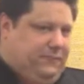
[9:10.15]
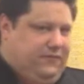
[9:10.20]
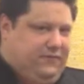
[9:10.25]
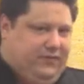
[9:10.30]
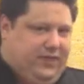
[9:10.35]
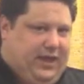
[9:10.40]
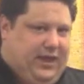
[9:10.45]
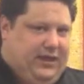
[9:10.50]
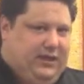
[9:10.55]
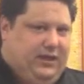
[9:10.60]
of
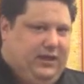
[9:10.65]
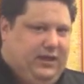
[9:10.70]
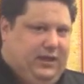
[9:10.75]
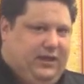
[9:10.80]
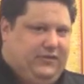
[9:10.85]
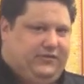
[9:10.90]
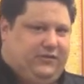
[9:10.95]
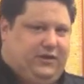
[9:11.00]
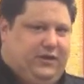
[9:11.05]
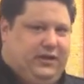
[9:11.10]
that,
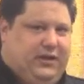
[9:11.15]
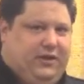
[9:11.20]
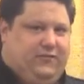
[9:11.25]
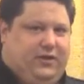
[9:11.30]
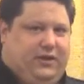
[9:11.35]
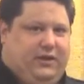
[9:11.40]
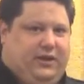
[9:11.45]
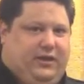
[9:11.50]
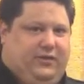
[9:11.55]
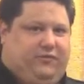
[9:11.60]
it's going to give it a
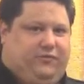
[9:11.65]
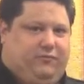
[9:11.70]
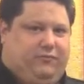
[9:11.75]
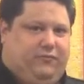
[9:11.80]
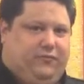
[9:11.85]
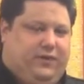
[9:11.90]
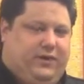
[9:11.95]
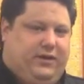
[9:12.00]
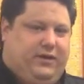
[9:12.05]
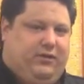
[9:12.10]
nice,
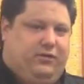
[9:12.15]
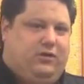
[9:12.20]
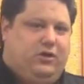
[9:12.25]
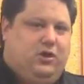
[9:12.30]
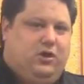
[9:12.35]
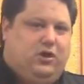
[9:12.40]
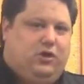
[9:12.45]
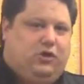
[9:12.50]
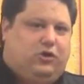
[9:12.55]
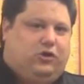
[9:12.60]
real,
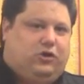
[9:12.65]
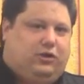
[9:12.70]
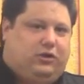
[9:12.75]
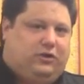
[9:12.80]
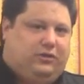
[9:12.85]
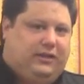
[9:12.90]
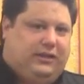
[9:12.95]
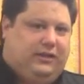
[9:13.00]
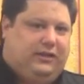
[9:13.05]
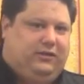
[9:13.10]

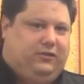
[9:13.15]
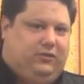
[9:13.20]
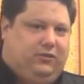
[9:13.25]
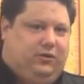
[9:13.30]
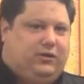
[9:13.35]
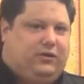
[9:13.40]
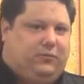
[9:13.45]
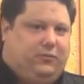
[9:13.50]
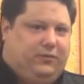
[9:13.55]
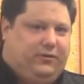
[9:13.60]
clean
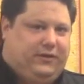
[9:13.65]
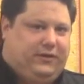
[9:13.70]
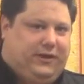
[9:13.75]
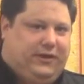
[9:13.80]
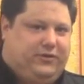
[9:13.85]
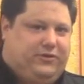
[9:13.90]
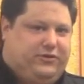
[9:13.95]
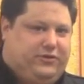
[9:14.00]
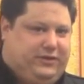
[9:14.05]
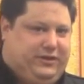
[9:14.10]
look with a nice
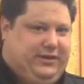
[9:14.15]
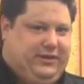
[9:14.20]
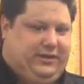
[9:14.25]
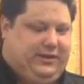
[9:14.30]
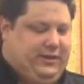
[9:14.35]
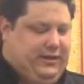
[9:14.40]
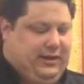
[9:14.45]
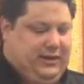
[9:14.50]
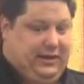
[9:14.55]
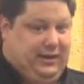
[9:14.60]
sheen,
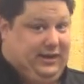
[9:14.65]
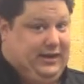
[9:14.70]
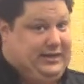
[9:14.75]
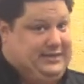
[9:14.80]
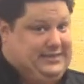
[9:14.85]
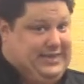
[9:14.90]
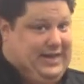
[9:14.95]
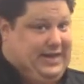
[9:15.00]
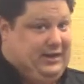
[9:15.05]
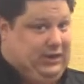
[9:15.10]
and I like
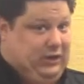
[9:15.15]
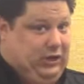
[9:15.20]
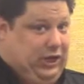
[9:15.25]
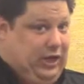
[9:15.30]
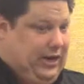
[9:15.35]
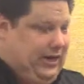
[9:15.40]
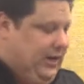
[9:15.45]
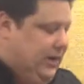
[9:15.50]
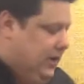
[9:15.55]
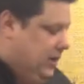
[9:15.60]
that a
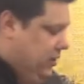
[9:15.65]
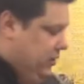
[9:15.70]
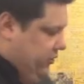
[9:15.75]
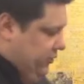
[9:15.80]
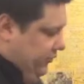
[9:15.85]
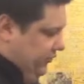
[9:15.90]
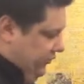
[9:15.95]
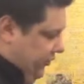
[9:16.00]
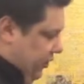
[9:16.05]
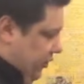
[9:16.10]
lot.
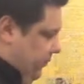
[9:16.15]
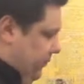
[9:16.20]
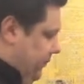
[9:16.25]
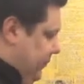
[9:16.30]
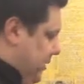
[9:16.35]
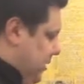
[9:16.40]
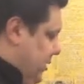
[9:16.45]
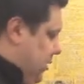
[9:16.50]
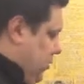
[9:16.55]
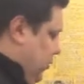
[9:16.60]
So,
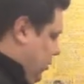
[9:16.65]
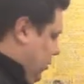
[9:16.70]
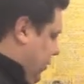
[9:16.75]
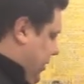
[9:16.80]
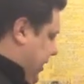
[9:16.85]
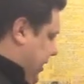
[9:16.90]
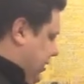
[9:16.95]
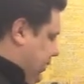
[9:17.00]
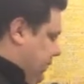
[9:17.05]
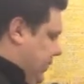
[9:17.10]
when we
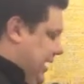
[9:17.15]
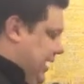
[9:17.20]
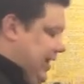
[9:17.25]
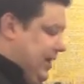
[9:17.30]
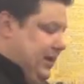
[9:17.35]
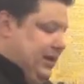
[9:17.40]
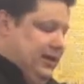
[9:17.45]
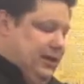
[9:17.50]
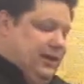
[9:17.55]
come back,